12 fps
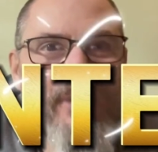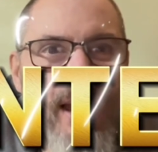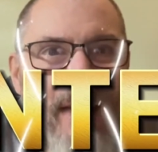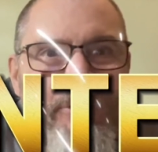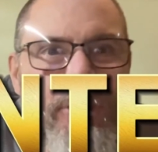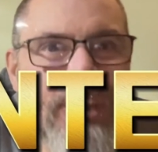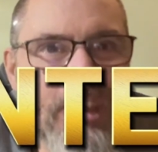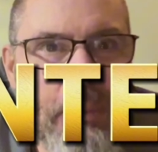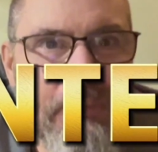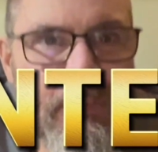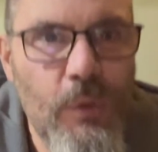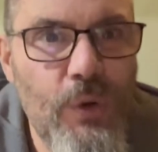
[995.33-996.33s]
I've done this
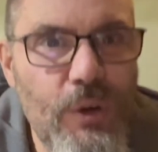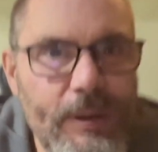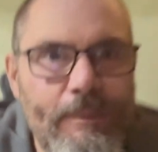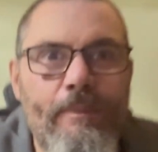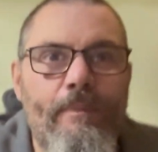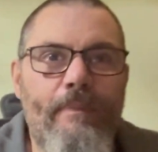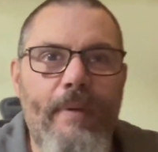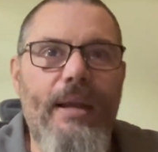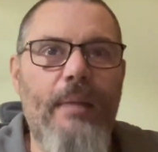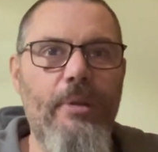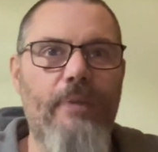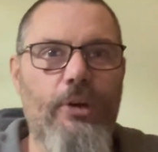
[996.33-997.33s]
before,
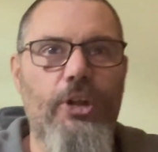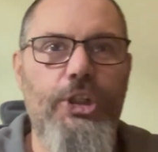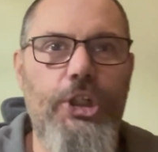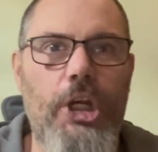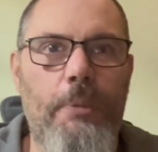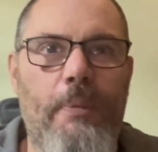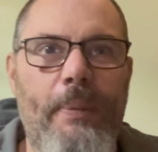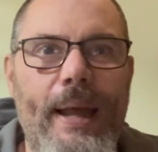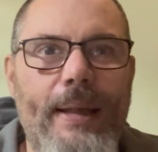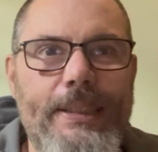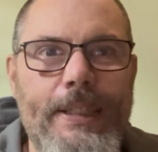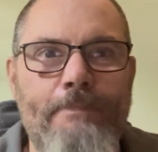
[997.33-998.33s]
and I'm not going to shut up
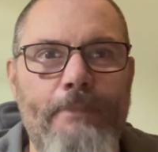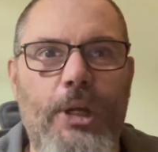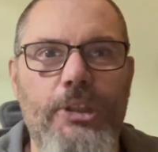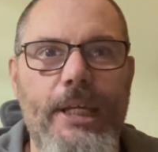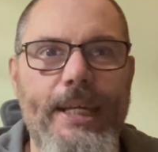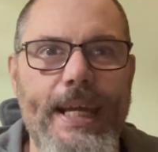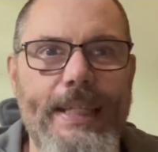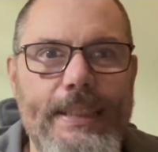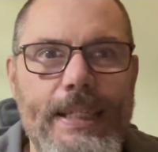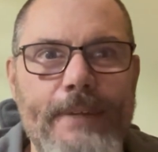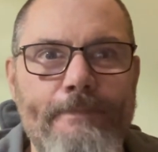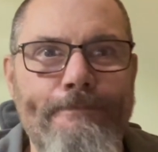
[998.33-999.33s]
about it because I
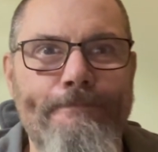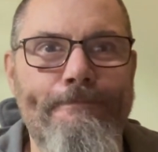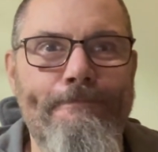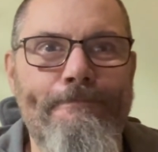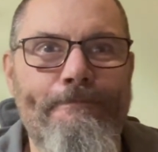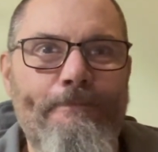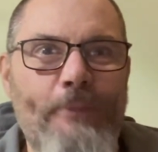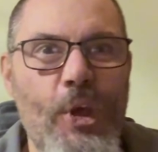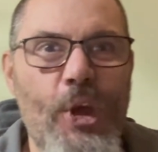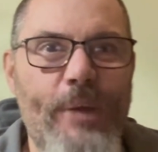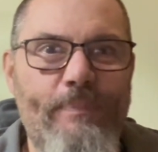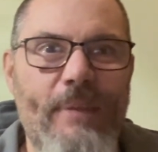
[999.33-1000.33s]
hated it.
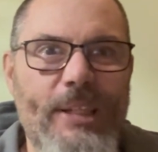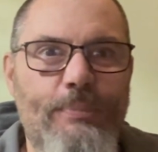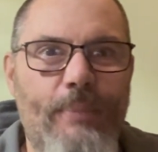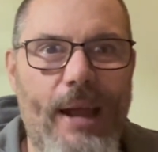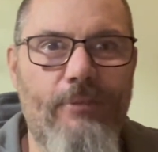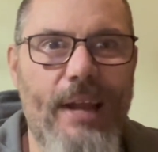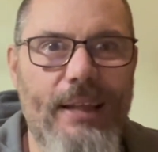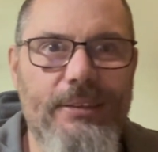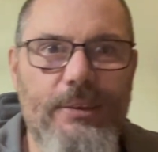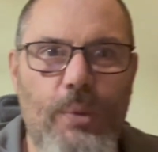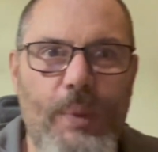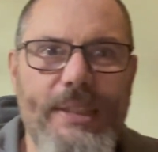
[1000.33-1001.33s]
There, that's my
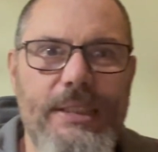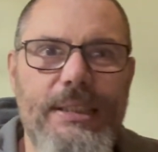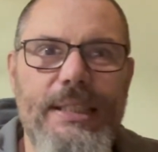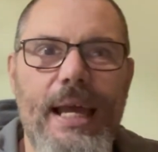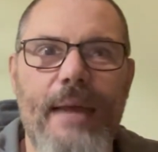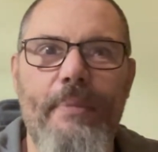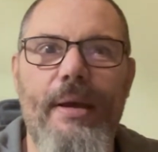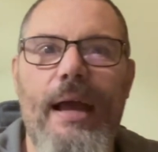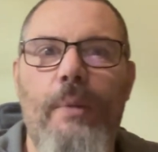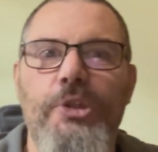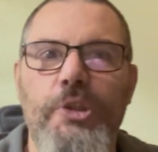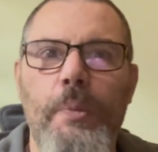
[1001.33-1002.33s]
rant. Winter time,
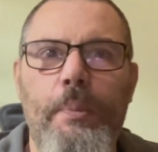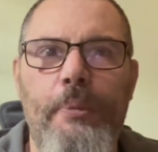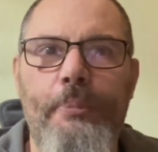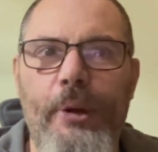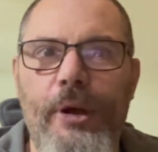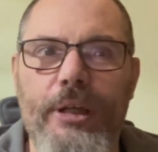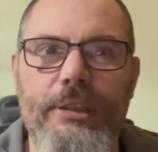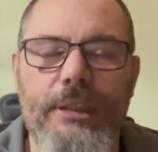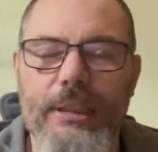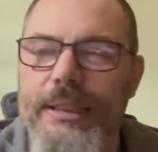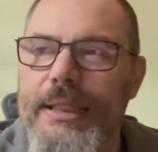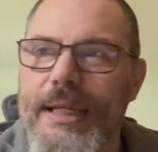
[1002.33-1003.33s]
I was unprepared,
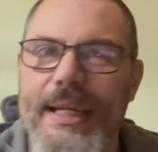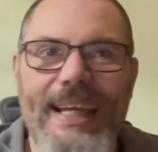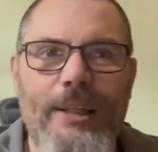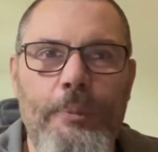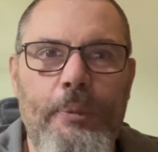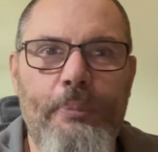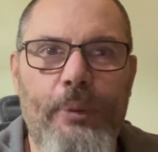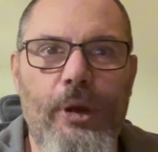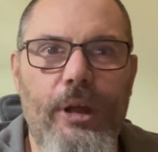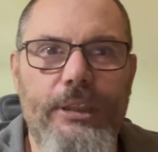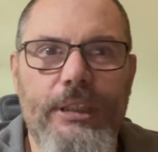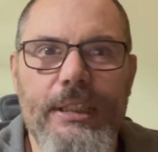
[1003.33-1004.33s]
ill
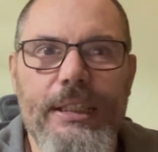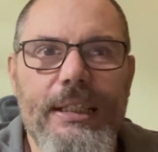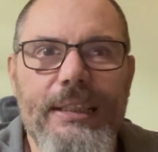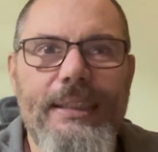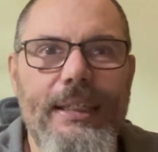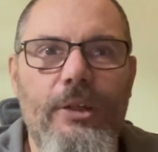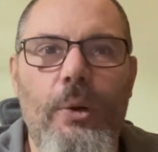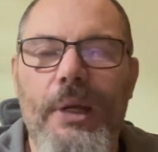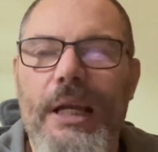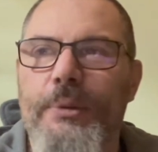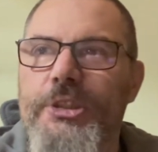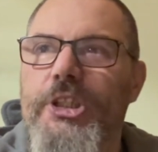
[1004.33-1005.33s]
prepared, didn't know
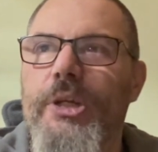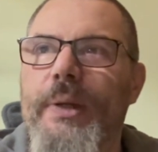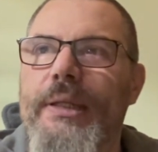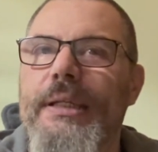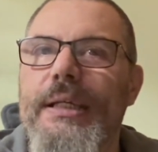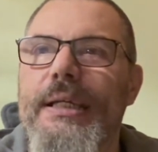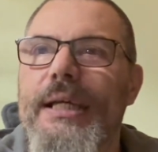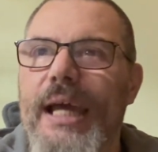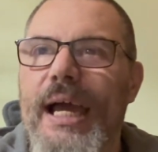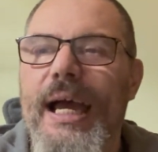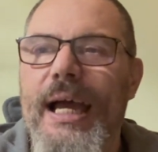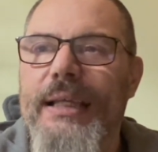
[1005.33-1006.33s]
what I was doing,
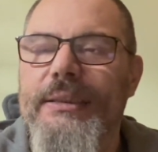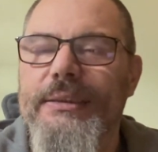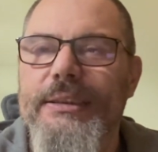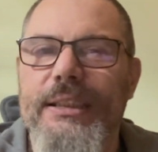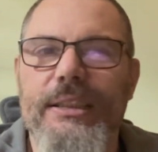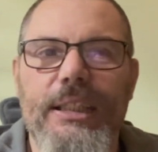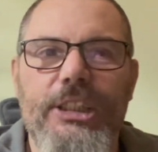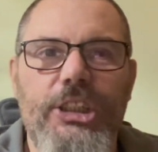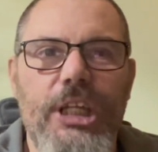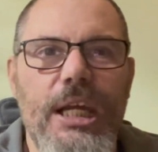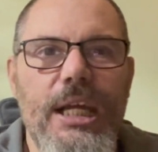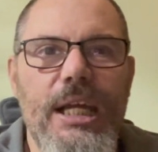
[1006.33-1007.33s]
and this
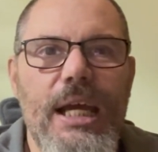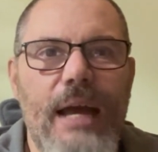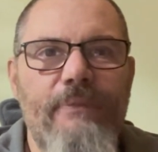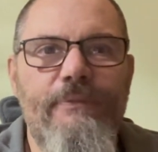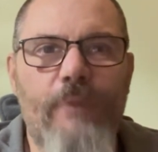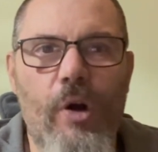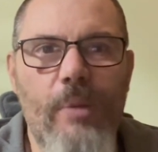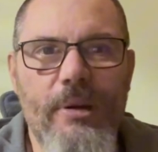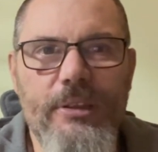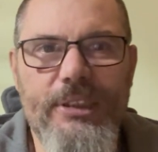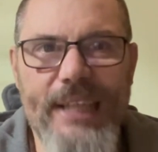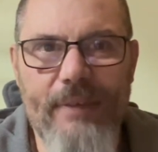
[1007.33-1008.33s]
year I'm far
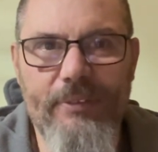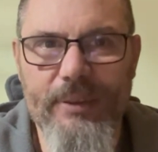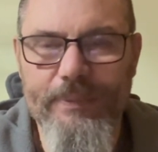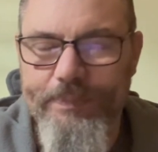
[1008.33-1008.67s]
more savvy.